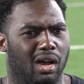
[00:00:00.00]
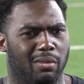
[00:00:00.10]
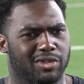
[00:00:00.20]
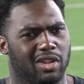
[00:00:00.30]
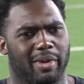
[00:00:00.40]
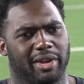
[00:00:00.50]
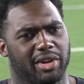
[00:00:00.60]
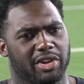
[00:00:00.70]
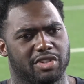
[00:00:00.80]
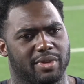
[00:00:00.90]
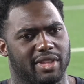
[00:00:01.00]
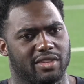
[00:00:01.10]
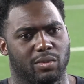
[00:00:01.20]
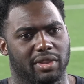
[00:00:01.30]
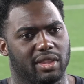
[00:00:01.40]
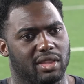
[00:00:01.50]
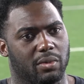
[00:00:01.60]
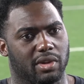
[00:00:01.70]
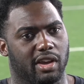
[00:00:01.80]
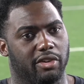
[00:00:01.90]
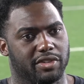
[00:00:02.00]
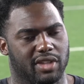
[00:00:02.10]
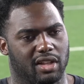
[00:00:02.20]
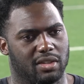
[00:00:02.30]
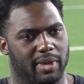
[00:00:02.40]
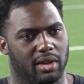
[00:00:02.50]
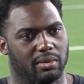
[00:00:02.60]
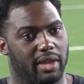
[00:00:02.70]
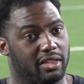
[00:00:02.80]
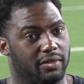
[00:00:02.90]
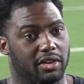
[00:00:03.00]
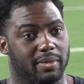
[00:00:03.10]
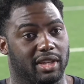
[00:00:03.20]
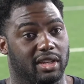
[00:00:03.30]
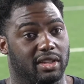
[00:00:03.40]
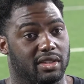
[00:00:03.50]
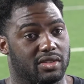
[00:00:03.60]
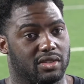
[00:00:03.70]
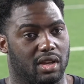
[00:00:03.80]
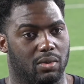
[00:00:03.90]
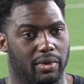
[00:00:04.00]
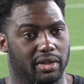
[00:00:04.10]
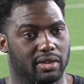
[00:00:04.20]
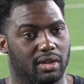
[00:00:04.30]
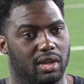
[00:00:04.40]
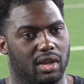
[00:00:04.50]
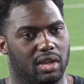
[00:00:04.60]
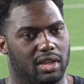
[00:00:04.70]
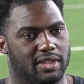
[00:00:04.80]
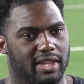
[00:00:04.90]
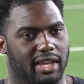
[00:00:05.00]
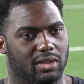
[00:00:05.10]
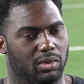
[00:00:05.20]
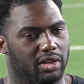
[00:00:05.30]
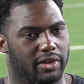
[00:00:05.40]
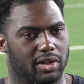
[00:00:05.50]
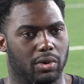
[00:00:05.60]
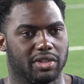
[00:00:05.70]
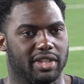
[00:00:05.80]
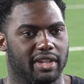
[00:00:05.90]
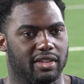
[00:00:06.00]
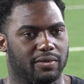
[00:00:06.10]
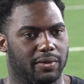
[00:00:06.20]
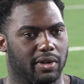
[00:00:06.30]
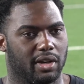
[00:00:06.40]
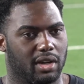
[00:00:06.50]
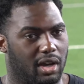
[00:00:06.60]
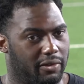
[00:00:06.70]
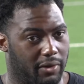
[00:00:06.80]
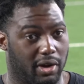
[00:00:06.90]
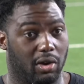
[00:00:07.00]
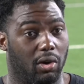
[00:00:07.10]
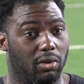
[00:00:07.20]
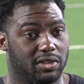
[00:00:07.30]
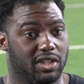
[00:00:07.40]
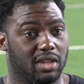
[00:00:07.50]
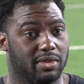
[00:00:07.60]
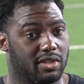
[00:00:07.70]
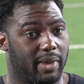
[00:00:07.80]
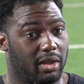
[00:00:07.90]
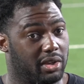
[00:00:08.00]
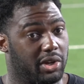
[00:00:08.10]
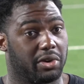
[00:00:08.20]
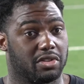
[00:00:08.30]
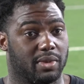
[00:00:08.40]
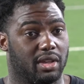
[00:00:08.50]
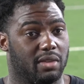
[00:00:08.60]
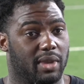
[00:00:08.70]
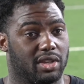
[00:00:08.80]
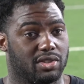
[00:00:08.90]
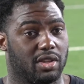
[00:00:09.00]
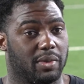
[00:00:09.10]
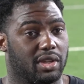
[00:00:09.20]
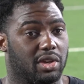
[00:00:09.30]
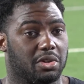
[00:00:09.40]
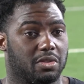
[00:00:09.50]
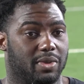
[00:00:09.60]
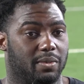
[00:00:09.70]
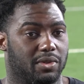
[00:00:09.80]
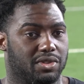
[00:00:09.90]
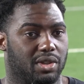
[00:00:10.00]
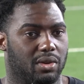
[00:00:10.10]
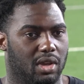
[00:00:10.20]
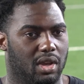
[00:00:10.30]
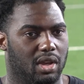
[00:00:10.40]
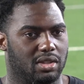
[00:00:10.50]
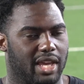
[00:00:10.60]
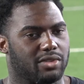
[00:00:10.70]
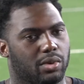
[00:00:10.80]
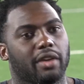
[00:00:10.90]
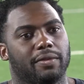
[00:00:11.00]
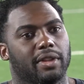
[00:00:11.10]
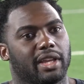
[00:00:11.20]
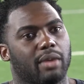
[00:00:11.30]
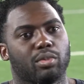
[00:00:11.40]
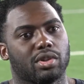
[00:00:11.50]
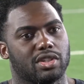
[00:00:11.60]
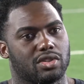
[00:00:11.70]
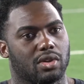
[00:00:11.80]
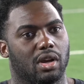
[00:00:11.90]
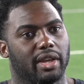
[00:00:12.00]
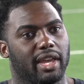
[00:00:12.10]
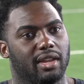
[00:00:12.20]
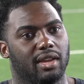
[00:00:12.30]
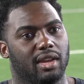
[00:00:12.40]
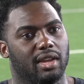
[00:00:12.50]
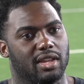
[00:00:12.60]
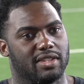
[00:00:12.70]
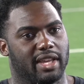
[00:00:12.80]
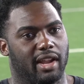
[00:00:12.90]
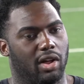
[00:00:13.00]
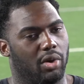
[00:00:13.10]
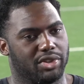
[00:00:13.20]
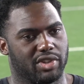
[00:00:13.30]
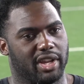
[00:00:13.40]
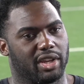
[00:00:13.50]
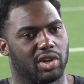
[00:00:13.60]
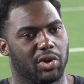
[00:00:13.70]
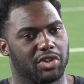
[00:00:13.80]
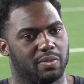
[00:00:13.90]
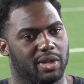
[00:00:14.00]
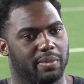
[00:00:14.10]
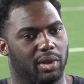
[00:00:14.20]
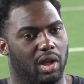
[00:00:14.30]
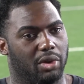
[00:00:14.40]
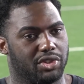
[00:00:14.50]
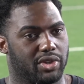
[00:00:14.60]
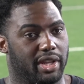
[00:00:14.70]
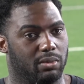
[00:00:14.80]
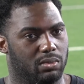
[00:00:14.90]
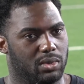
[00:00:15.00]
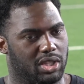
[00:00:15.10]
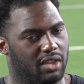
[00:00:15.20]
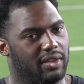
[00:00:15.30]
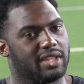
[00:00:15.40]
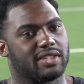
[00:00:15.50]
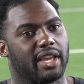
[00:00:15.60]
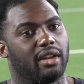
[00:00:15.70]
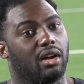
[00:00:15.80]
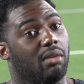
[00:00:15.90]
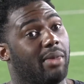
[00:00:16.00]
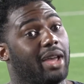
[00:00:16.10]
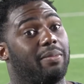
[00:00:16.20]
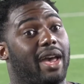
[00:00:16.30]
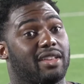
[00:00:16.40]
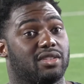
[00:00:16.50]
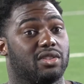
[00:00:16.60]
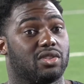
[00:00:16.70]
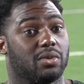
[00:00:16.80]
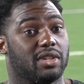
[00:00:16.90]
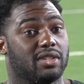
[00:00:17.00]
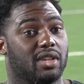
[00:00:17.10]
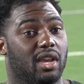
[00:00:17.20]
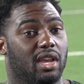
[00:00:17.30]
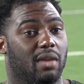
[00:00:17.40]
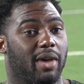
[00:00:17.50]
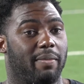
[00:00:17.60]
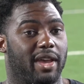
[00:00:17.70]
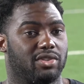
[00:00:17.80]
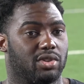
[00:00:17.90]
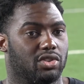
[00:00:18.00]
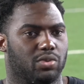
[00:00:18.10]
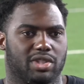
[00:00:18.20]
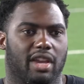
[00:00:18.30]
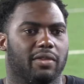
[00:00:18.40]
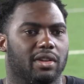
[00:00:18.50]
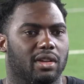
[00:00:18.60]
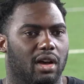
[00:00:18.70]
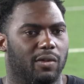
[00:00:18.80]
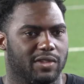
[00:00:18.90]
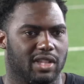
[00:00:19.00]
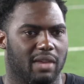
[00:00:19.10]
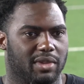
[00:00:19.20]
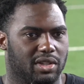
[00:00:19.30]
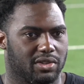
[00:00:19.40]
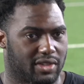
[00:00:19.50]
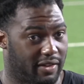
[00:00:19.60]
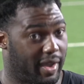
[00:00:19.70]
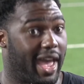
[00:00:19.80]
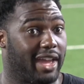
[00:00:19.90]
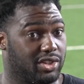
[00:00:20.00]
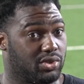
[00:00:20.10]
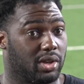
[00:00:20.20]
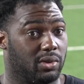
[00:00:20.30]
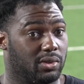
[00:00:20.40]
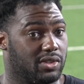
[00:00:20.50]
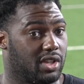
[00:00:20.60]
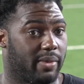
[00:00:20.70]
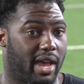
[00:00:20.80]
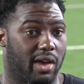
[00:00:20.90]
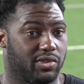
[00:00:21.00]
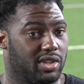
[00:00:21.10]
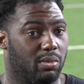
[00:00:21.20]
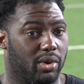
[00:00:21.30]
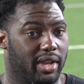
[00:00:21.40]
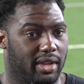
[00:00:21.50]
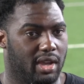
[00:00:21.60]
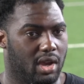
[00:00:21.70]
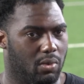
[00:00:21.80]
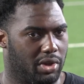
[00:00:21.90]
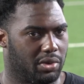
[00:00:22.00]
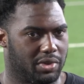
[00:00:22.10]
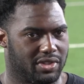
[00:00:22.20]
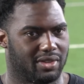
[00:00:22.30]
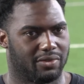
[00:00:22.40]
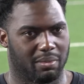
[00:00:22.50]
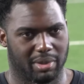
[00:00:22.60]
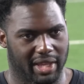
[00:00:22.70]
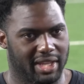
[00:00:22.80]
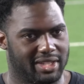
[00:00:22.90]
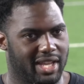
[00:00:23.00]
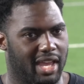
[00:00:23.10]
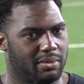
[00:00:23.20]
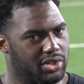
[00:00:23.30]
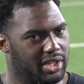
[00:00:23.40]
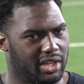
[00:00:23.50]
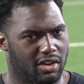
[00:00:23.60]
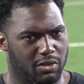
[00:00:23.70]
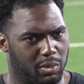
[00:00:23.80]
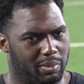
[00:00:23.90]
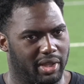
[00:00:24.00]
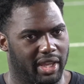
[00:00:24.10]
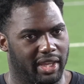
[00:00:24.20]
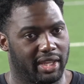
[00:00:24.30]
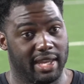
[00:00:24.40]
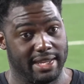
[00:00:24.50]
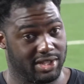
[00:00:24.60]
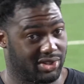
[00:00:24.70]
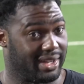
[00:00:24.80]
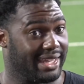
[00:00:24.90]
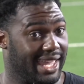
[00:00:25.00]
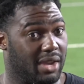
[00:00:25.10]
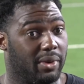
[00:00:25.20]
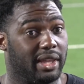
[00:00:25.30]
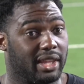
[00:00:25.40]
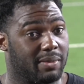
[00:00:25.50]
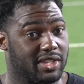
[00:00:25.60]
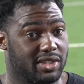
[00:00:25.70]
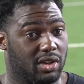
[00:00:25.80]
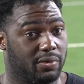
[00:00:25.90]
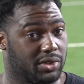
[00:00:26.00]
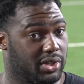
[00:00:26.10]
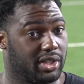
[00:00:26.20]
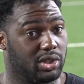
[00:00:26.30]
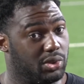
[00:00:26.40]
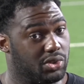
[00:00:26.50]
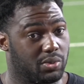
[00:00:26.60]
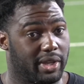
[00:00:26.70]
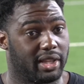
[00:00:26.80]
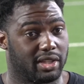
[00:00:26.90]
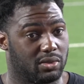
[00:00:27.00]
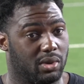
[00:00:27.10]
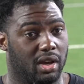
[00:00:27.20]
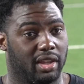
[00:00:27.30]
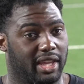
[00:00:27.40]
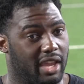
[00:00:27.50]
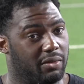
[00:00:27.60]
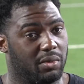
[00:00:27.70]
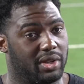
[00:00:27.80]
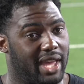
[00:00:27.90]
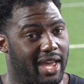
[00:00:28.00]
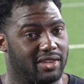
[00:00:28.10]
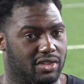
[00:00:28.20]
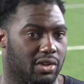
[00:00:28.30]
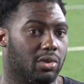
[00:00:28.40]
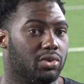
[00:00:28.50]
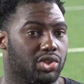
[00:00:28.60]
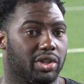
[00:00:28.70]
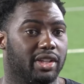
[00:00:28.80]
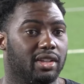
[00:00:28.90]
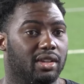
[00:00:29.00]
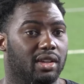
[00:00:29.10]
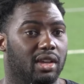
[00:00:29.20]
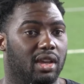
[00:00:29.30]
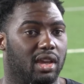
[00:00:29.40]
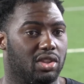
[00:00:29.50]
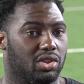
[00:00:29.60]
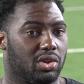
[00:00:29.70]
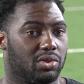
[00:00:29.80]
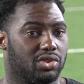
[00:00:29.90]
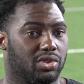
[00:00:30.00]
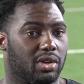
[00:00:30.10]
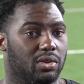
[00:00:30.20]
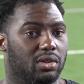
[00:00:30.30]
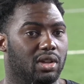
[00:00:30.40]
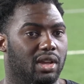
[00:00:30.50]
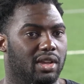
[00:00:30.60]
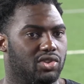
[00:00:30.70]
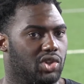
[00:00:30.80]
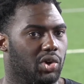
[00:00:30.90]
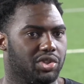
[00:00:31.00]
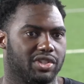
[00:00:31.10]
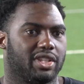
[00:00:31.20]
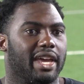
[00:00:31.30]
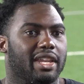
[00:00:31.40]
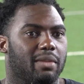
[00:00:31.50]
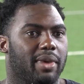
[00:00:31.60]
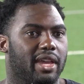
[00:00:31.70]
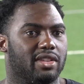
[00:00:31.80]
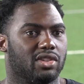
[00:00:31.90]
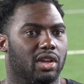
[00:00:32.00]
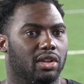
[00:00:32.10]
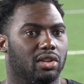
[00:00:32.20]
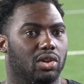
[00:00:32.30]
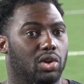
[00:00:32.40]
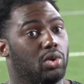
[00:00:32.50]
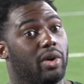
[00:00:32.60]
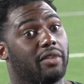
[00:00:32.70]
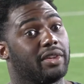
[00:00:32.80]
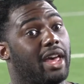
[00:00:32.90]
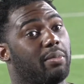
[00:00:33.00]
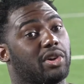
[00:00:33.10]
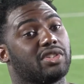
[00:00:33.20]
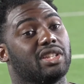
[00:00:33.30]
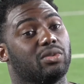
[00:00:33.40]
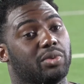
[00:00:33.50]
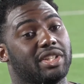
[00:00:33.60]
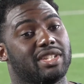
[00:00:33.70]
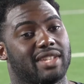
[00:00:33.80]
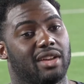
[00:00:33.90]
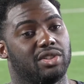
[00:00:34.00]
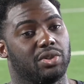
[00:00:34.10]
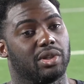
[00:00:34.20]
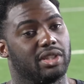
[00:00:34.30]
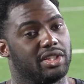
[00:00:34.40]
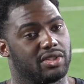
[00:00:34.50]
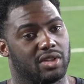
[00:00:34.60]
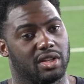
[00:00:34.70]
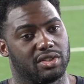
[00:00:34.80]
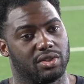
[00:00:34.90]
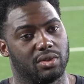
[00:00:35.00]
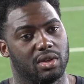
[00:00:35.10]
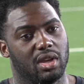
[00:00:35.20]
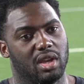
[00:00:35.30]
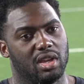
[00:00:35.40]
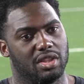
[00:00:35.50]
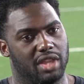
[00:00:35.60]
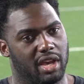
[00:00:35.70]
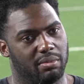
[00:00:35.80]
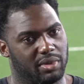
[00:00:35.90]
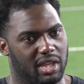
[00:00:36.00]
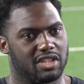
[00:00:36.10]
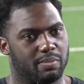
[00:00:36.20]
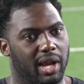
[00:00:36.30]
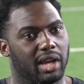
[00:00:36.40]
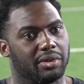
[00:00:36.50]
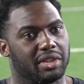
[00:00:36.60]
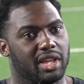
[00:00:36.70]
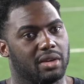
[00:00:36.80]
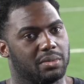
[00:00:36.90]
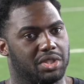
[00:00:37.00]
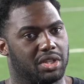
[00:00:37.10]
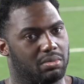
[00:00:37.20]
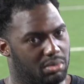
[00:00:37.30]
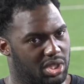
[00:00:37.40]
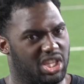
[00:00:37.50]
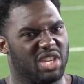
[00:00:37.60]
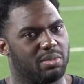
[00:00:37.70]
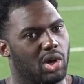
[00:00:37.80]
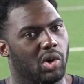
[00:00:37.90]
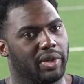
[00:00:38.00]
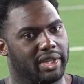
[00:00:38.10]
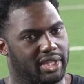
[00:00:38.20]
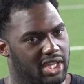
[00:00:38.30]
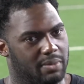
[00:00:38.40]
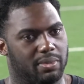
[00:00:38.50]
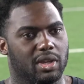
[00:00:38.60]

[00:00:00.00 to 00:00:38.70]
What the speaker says: It's all about encouragement. That's one thing that we always talked about at the very beginning of this winter, is that one of our core tenets for our whole team is about encouragement and making sure that we encourage people. So that's where I feel like I'm really strong at, is that I'll always try to encourage people and I'll always try to give insight on my past histories and my past struggles, which every offensive lineman here has had a struggle somehow, some way, whether it was from playing time, trying to get comfortable playing, trying to gain weight like myself, or trying to lose weight like DeJuan. Like, everyone has their own journey and their own struggle. So it just kind of depends on whoever that person reaches out to or leeches onto, them inspiring them to keep going, keep